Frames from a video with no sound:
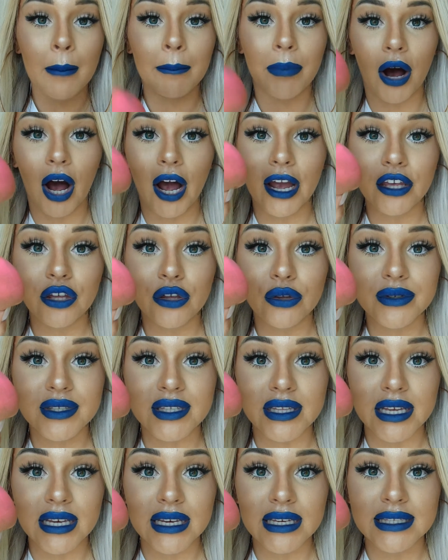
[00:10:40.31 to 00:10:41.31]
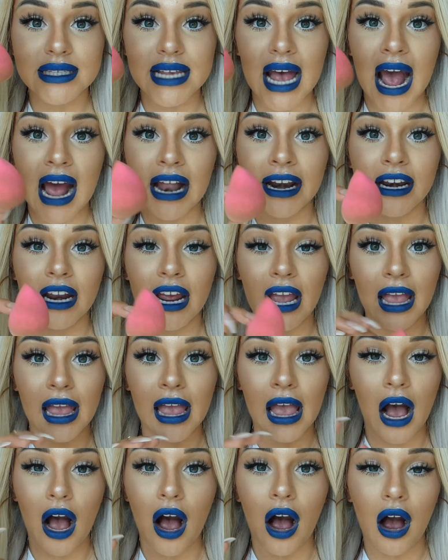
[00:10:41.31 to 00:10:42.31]
But I use this and
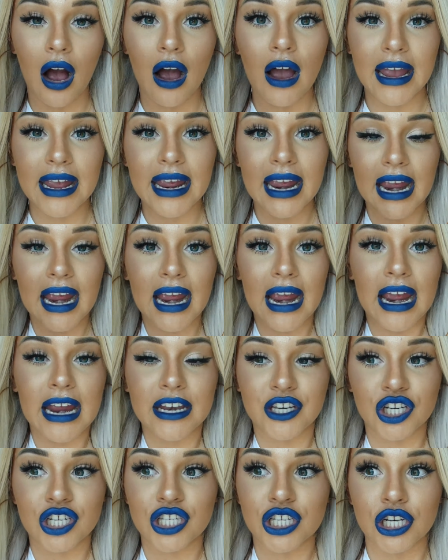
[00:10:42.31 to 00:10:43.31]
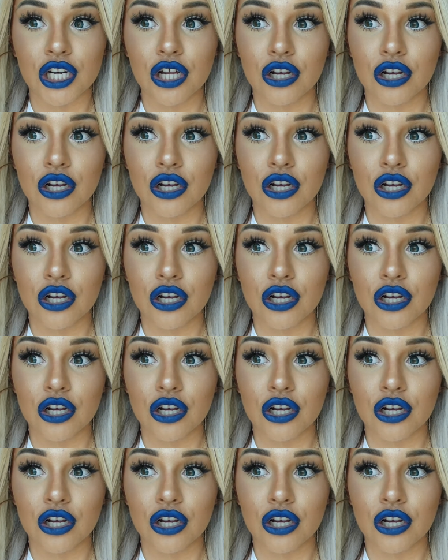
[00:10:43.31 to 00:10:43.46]
it just